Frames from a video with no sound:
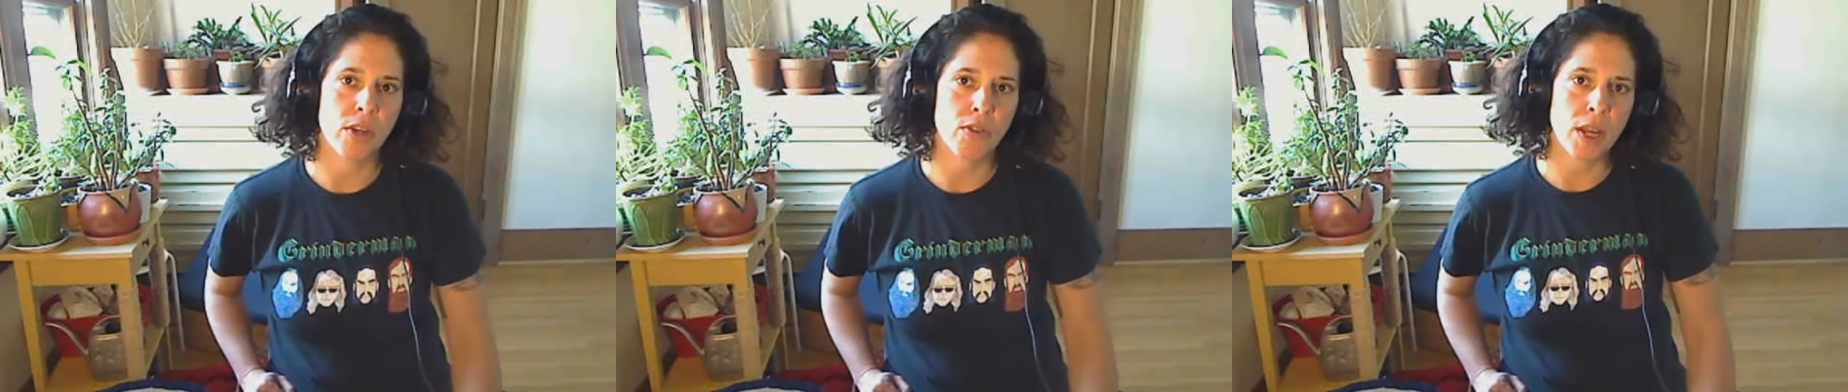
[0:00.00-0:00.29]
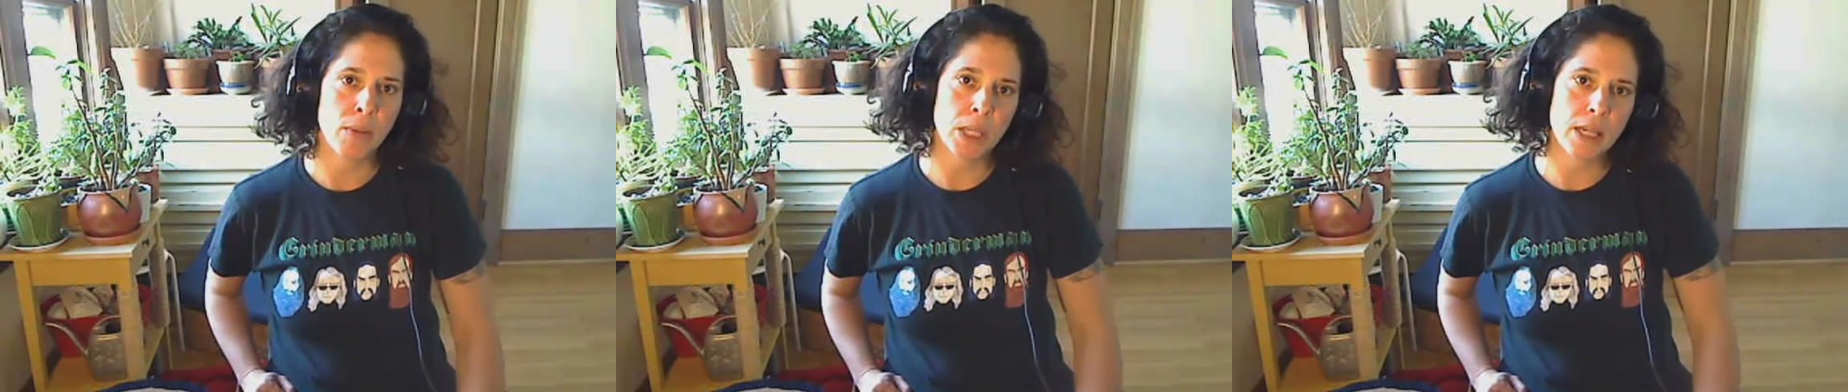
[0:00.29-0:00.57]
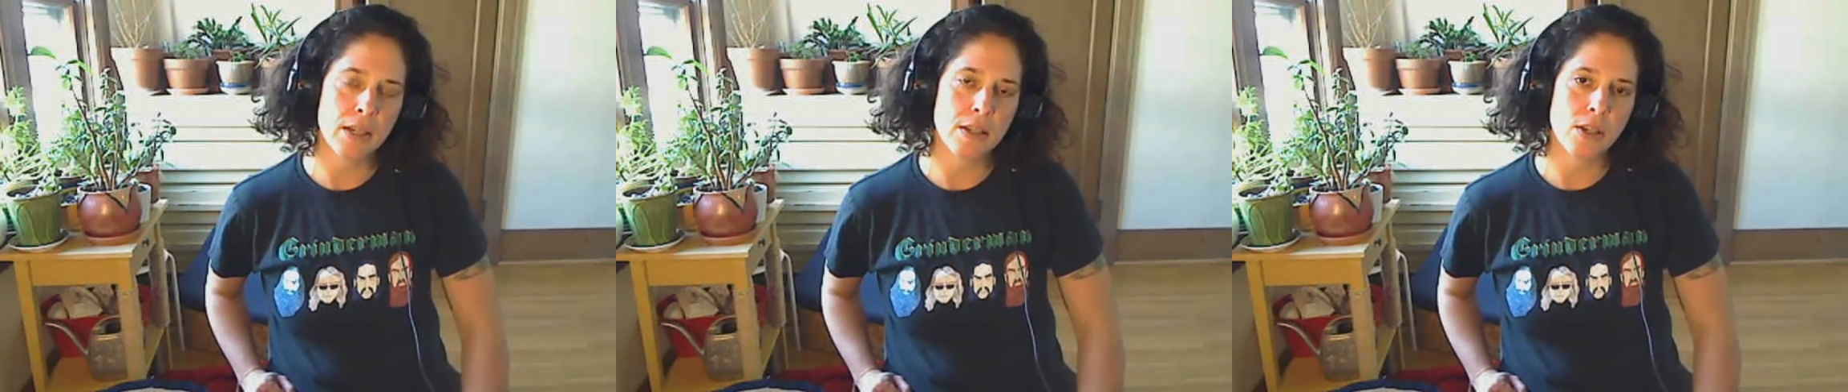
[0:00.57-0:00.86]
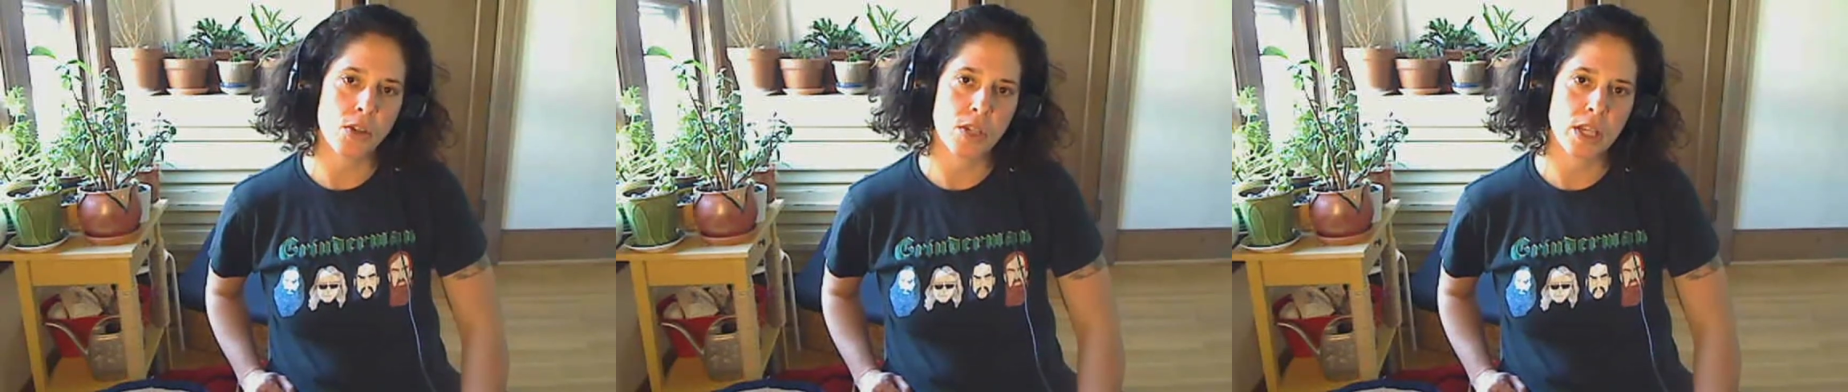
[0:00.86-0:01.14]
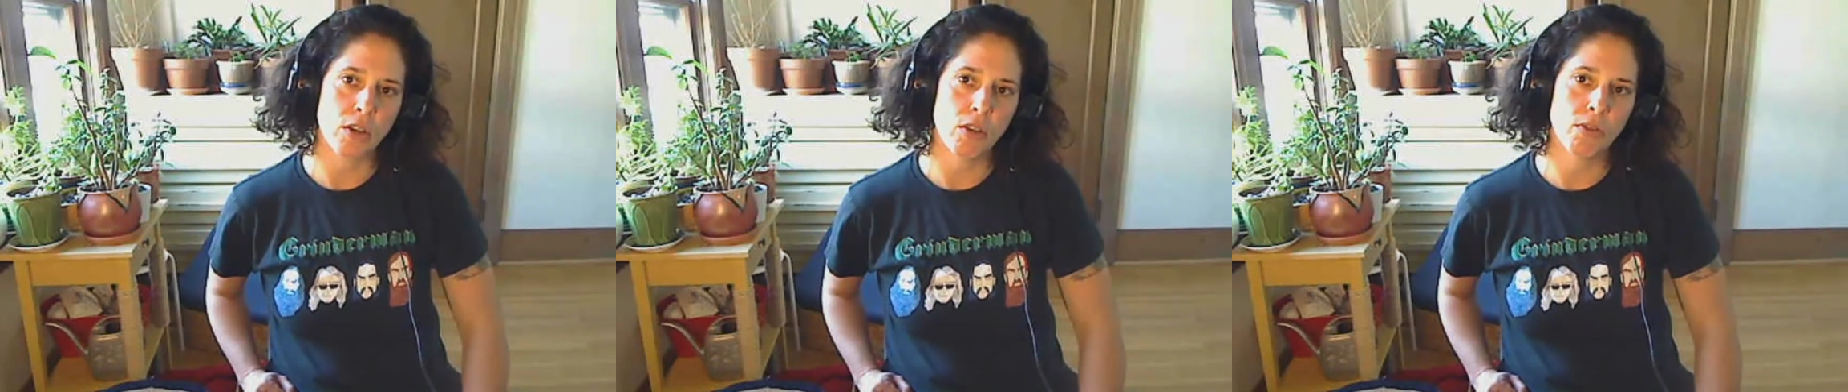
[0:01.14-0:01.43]
families,
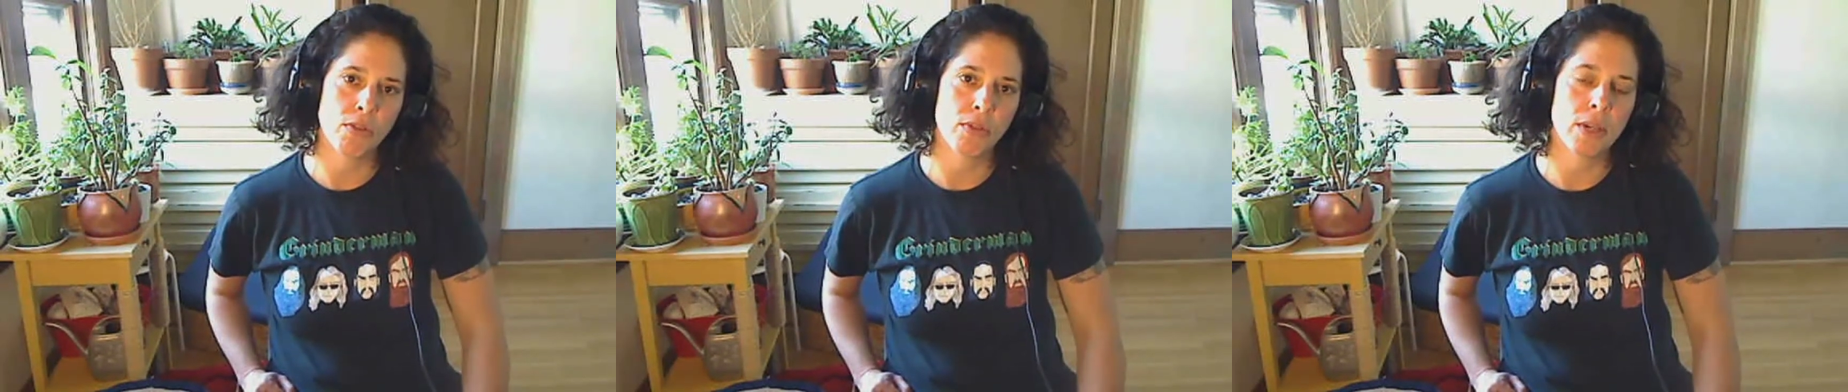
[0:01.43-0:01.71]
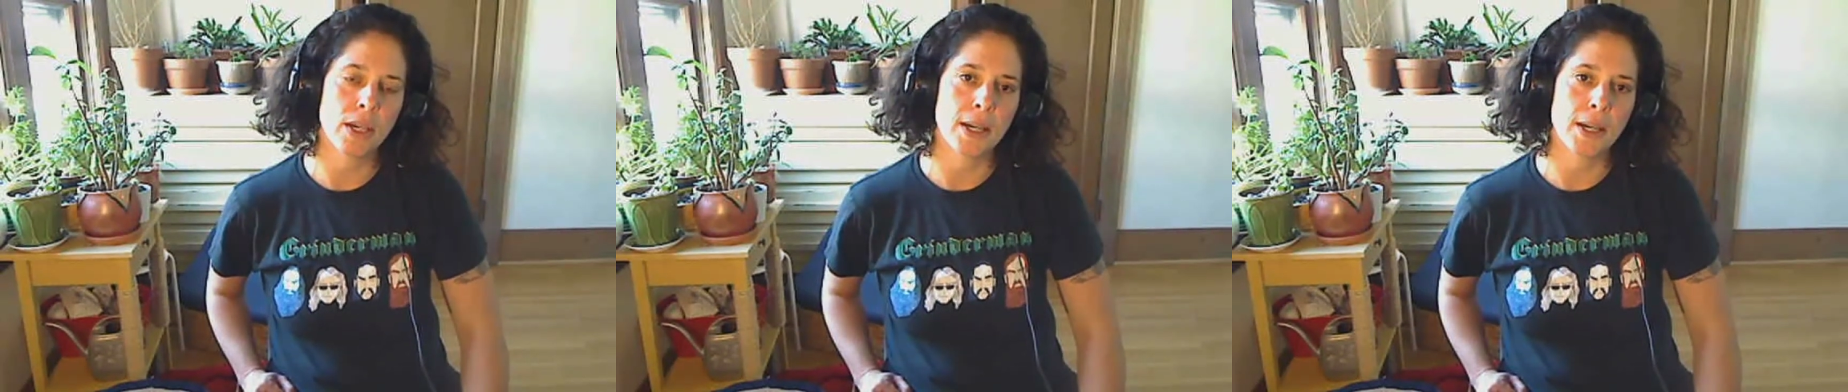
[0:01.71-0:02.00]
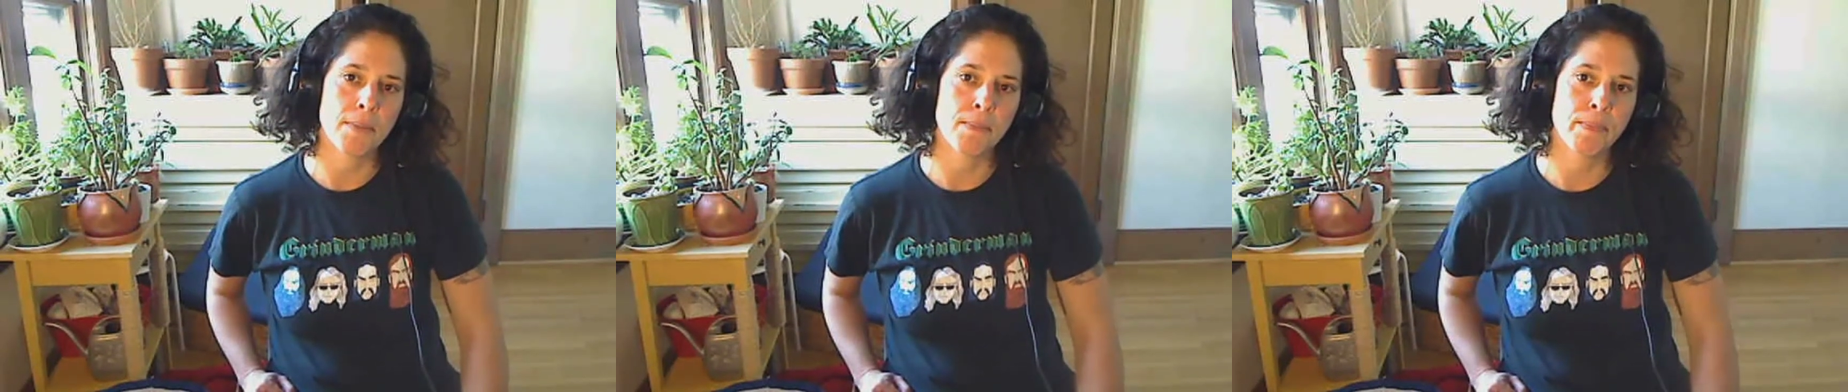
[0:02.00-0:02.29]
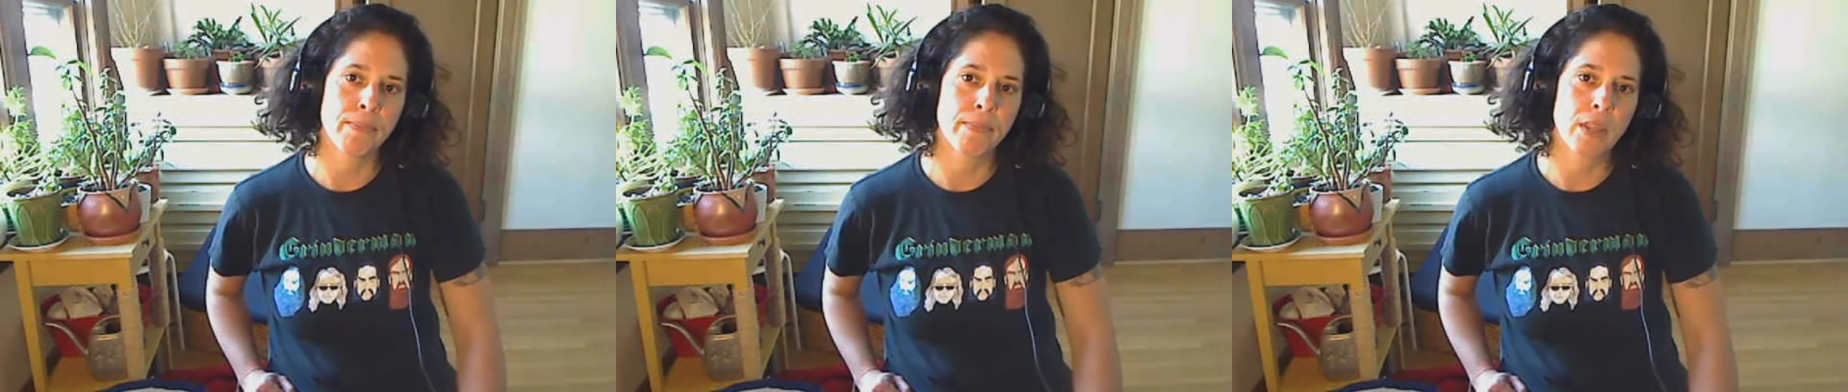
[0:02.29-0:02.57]
yourself, um,